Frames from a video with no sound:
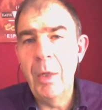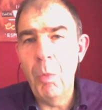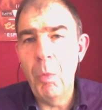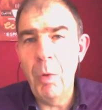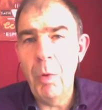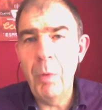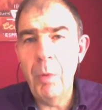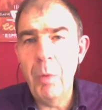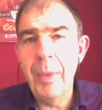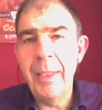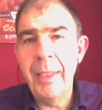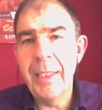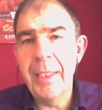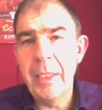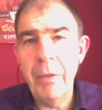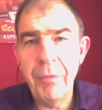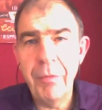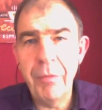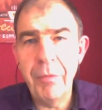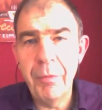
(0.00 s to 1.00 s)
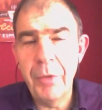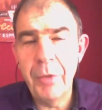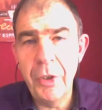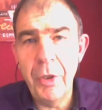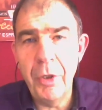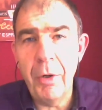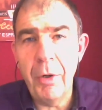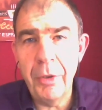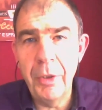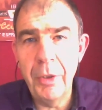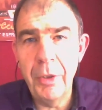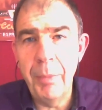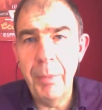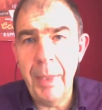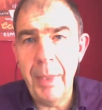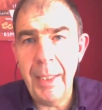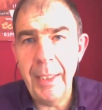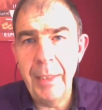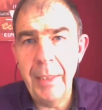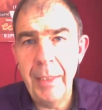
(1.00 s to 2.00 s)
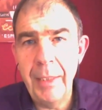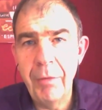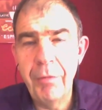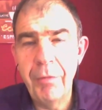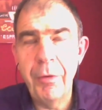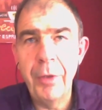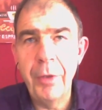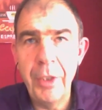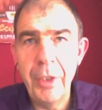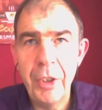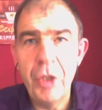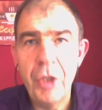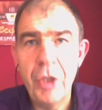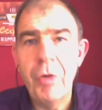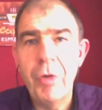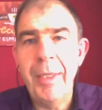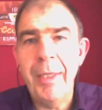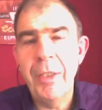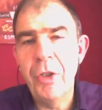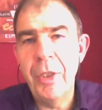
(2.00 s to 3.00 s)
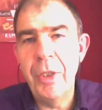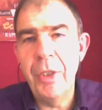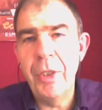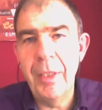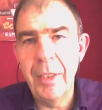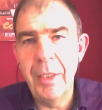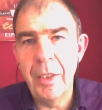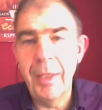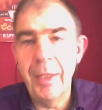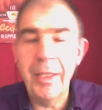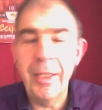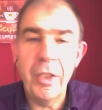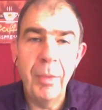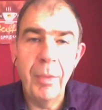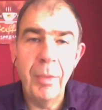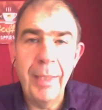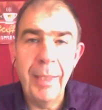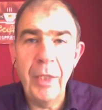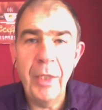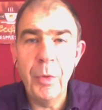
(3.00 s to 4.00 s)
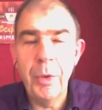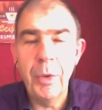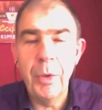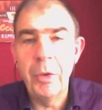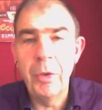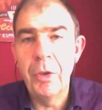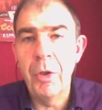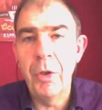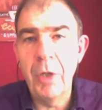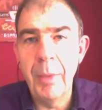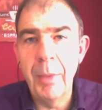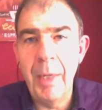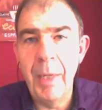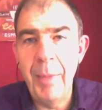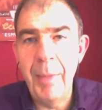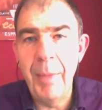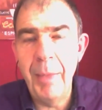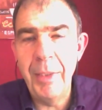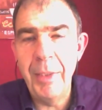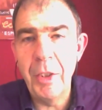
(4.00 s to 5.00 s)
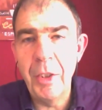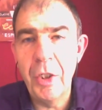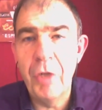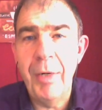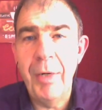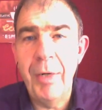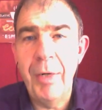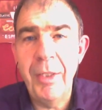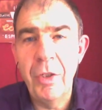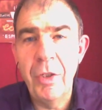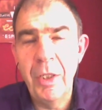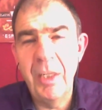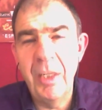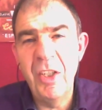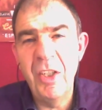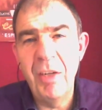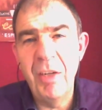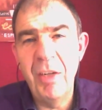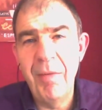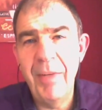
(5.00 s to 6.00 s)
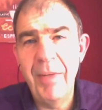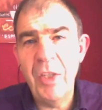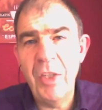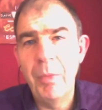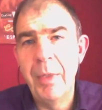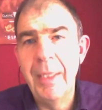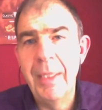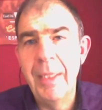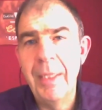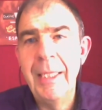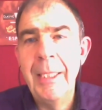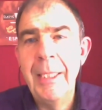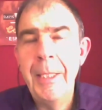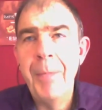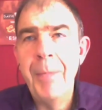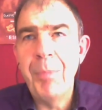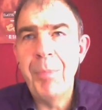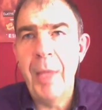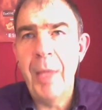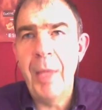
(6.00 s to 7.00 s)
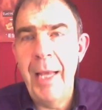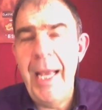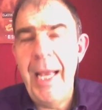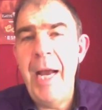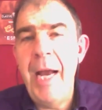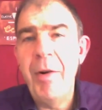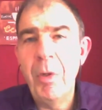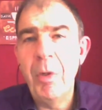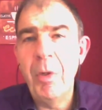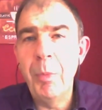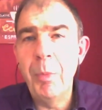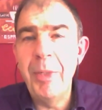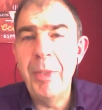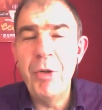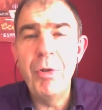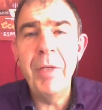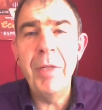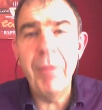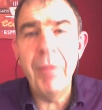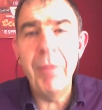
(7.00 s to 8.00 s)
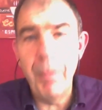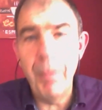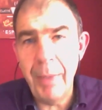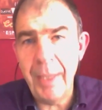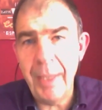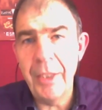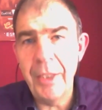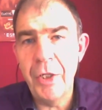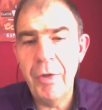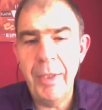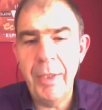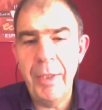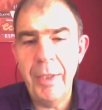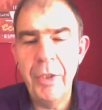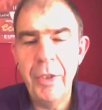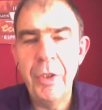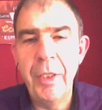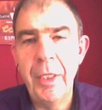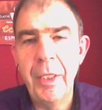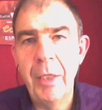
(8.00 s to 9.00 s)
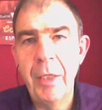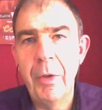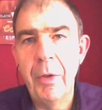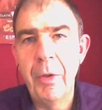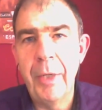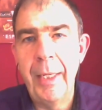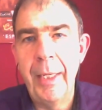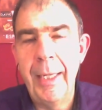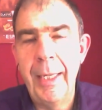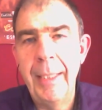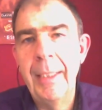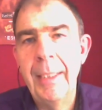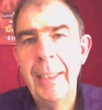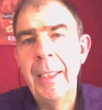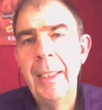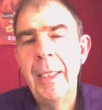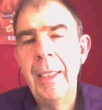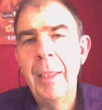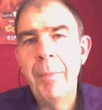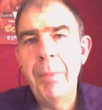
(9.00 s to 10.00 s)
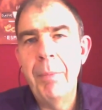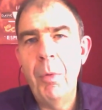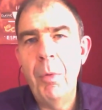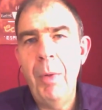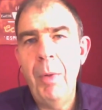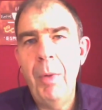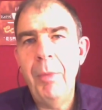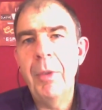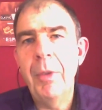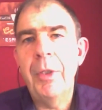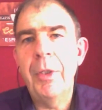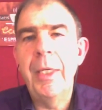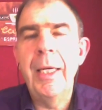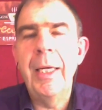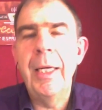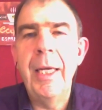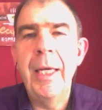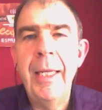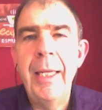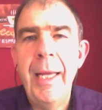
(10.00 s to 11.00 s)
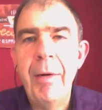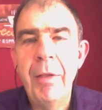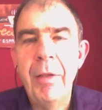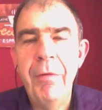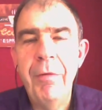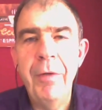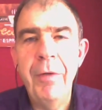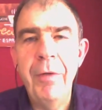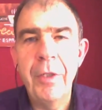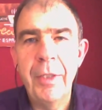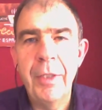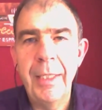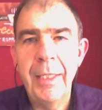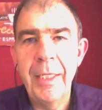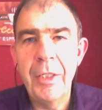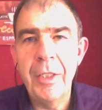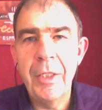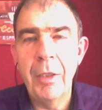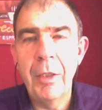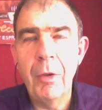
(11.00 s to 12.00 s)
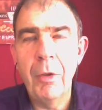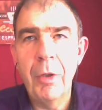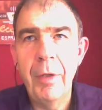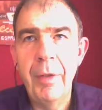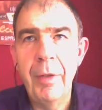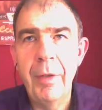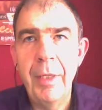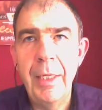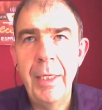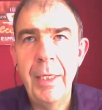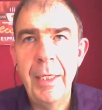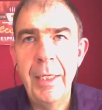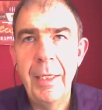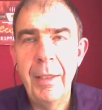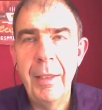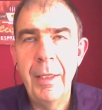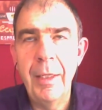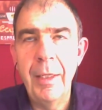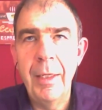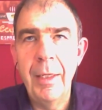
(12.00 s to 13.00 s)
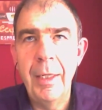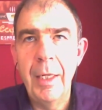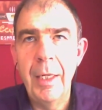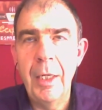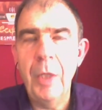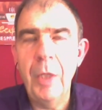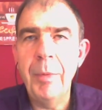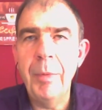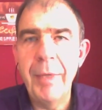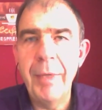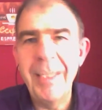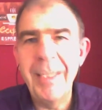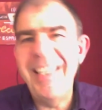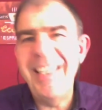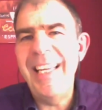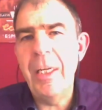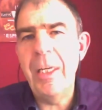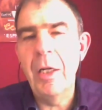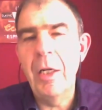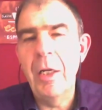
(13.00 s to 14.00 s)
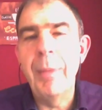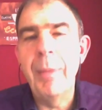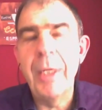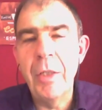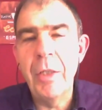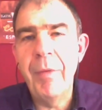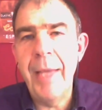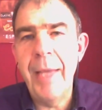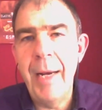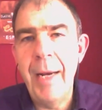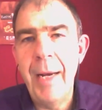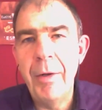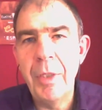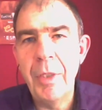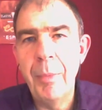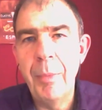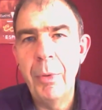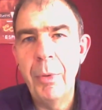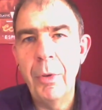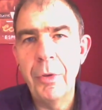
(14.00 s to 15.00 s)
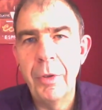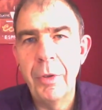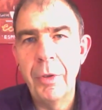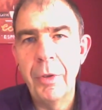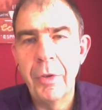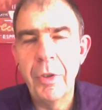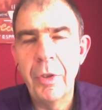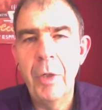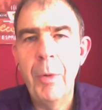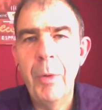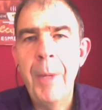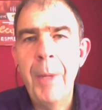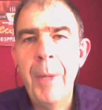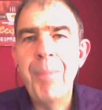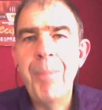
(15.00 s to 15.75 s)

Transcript: one where there's enough stock to buy for the strategy, and that's something else we could talk about maybe is strategy, because your investment area will be driven by the strategy that you're looking at. But when we're looking at an area, the first thing is to look at a couple of things. The economics of the area is important. So